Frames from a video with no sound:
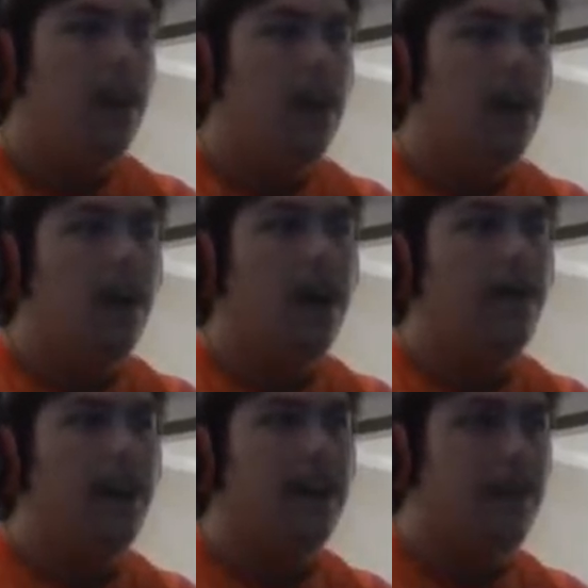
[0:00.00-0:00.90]

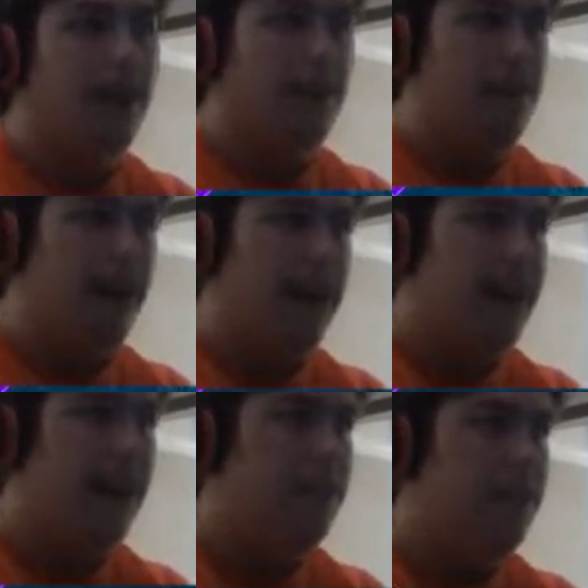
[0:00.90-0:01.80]
Alright, we got some health back,
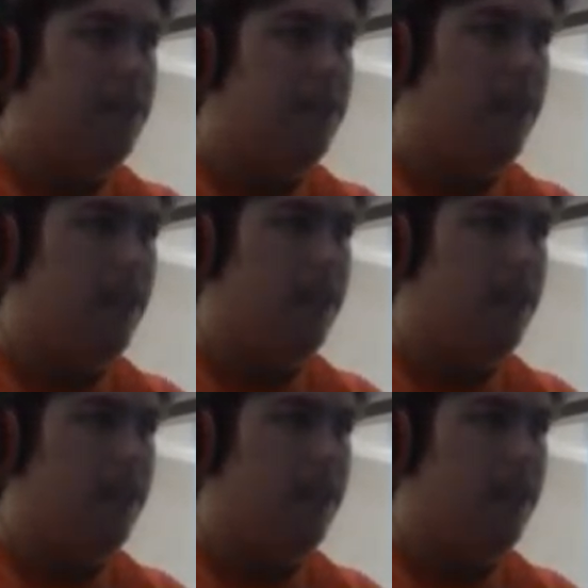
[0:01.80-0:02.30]
and some strength.